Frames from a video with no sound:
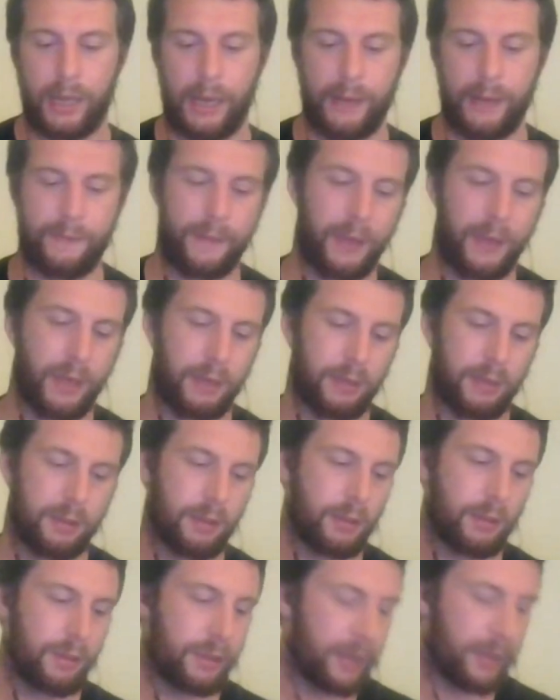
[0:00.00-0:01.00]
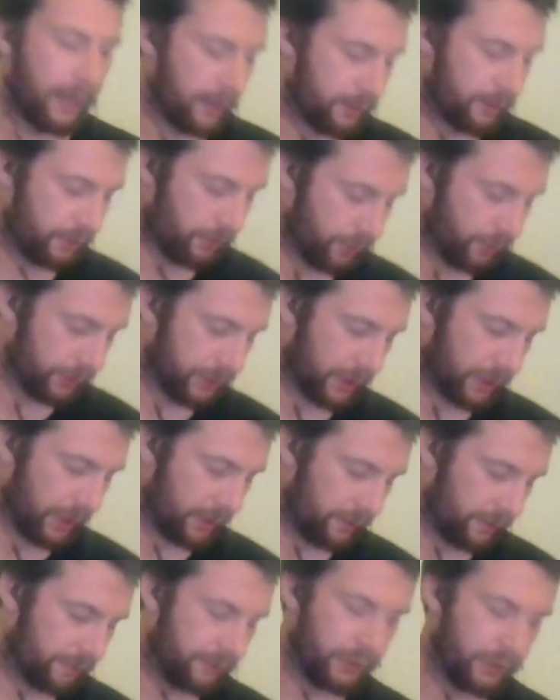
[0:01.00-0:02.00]
And then, yeah, towards the end
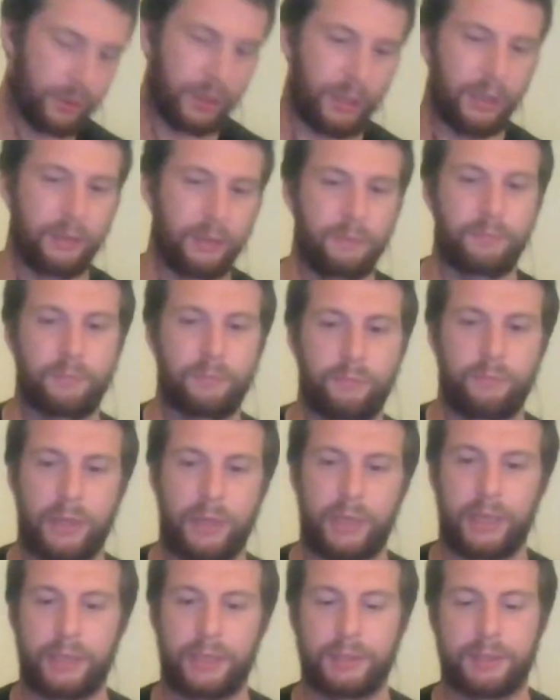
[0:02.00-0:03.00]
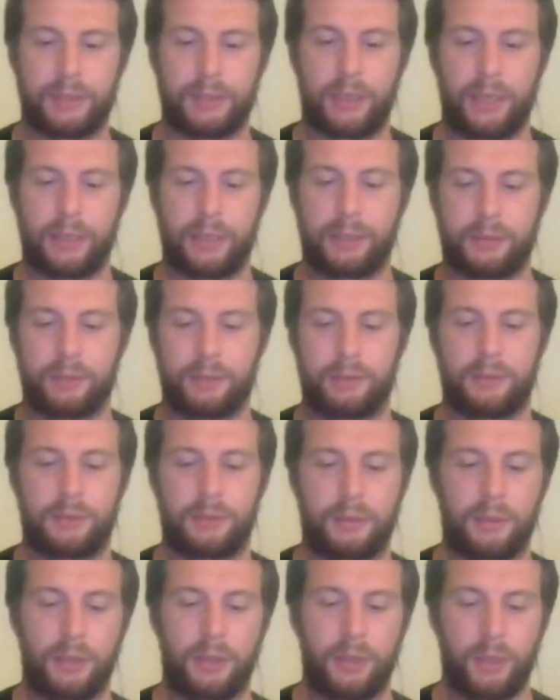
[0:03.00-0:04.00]
of uni, realised that I'd
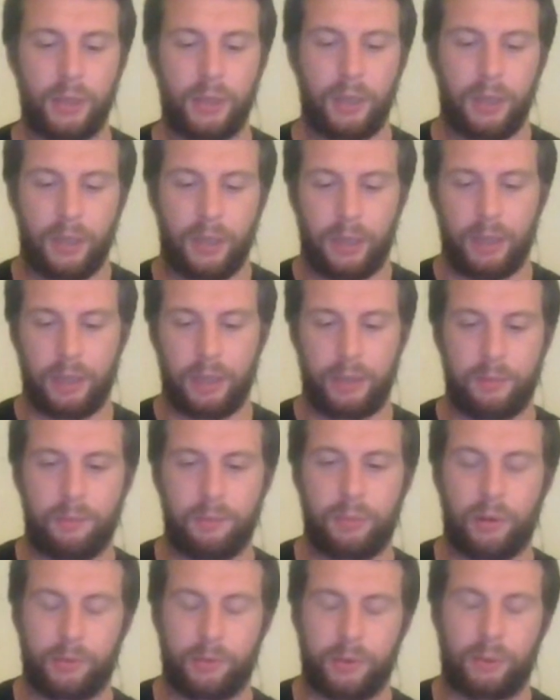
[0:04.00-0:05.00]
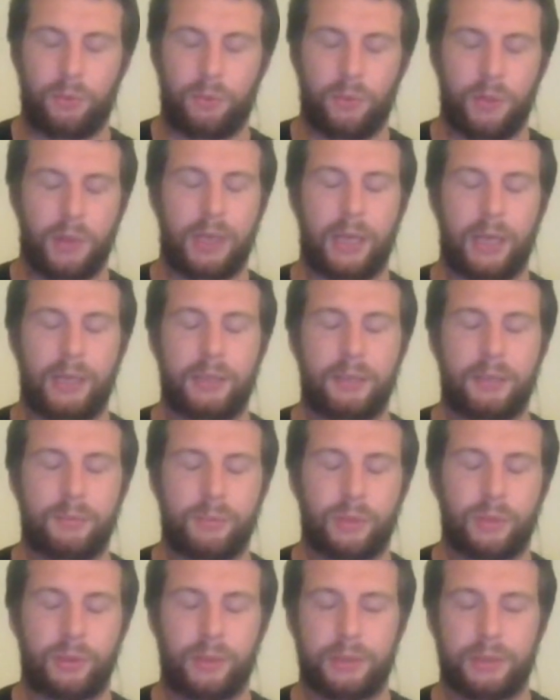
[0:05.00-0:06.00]
probably want to get into
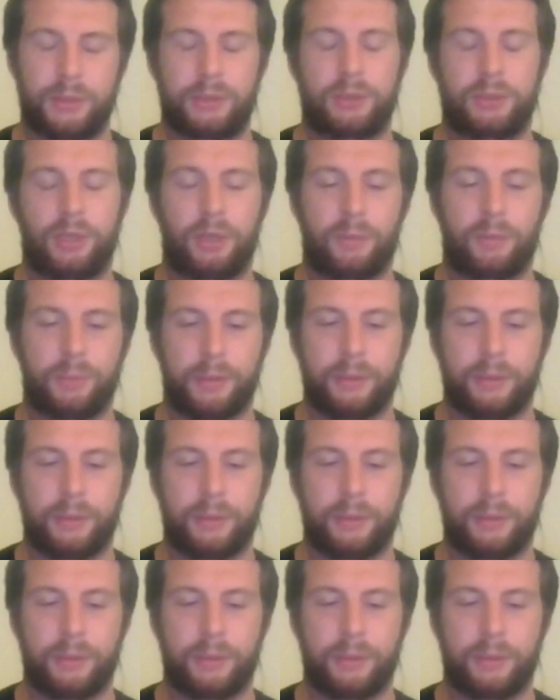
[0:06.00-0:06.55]
brewing as a job.